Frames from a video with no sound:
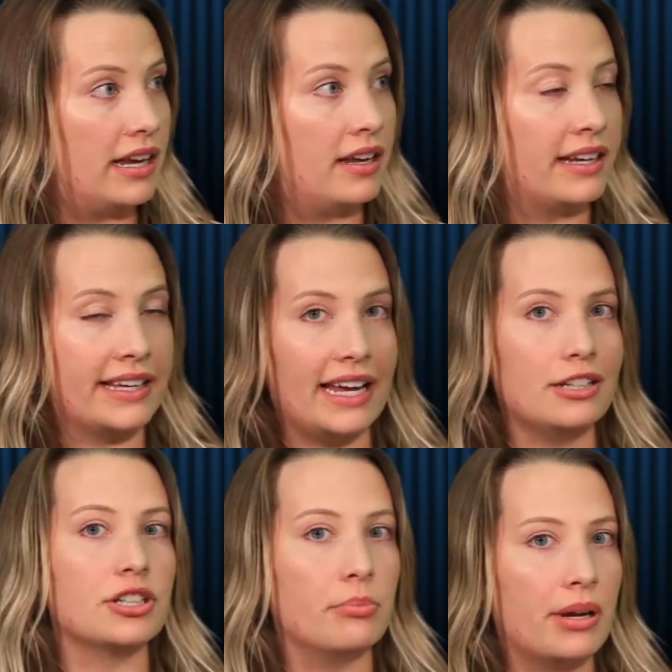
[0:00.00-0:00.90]
And engage
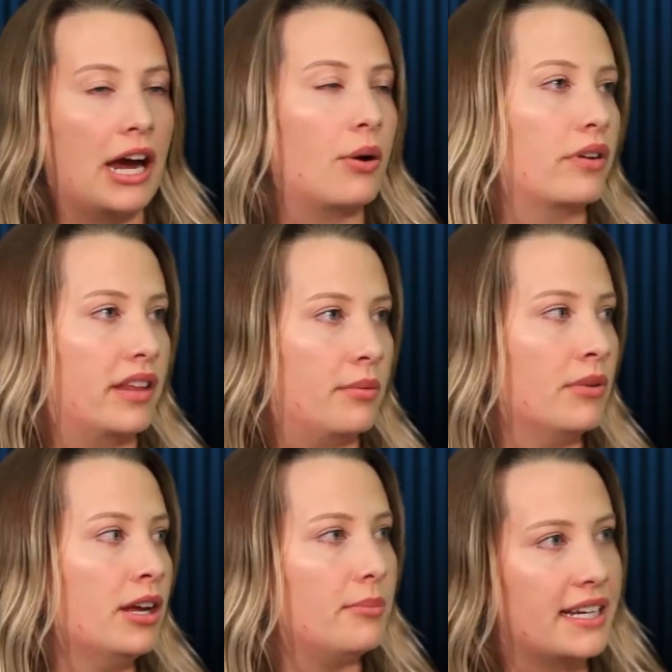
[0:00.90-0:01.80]
and empower them.
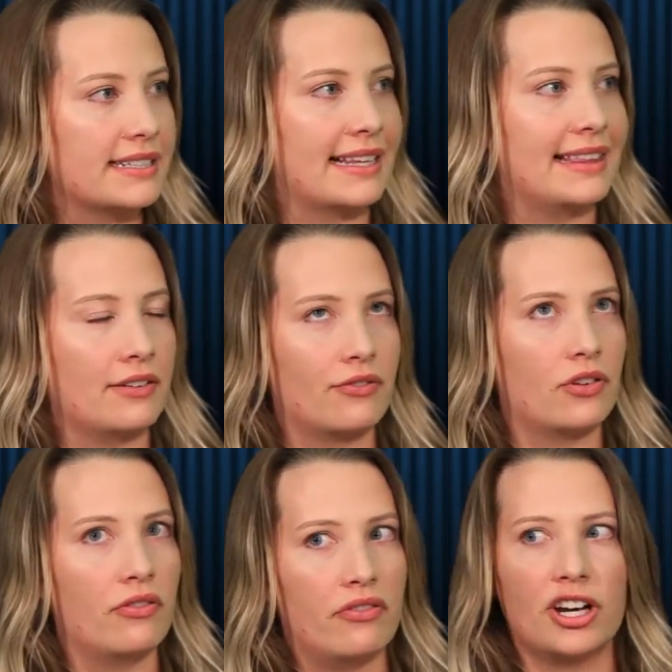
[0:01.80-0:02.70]
Because I think
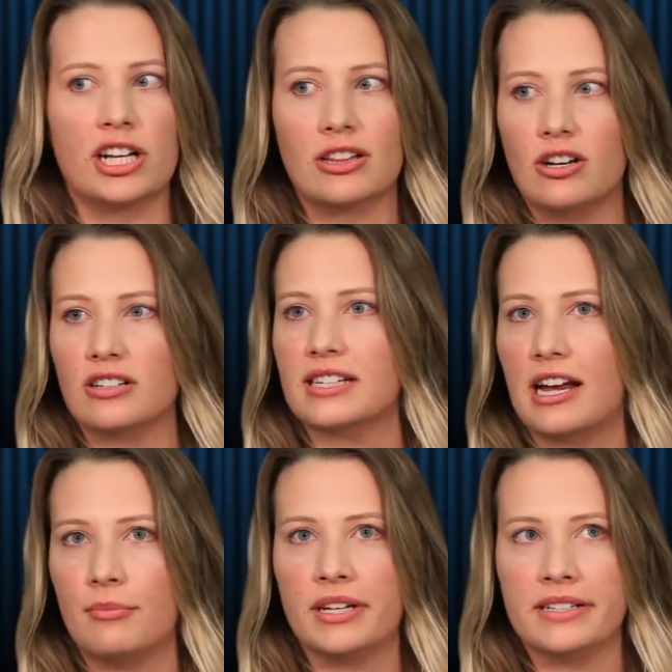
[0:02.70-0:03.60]
for a very long
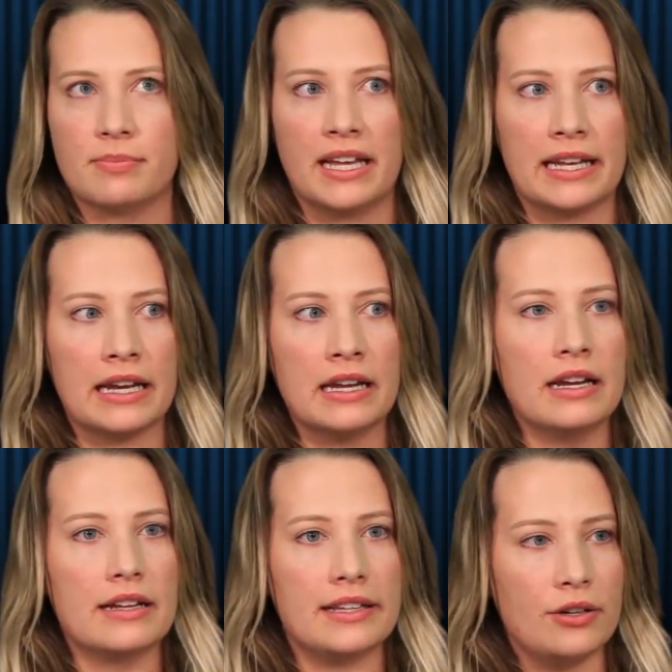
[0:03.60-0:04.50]
time it has been
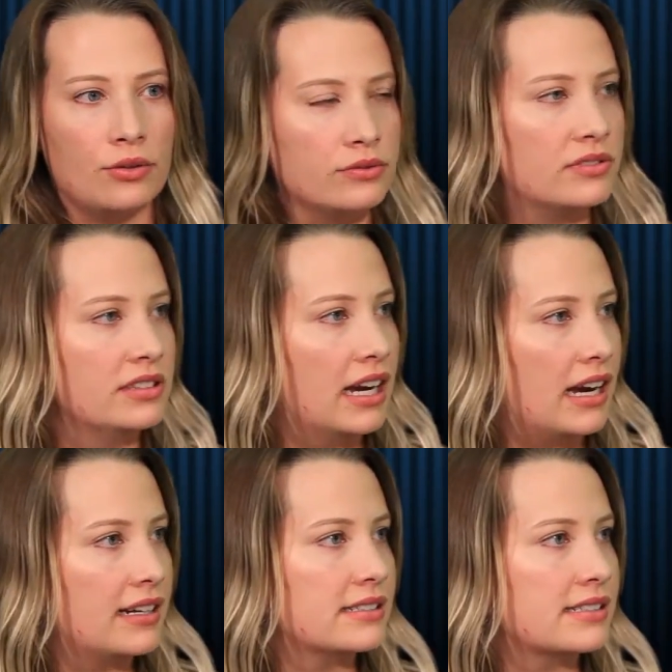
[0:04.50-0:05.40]
the old guys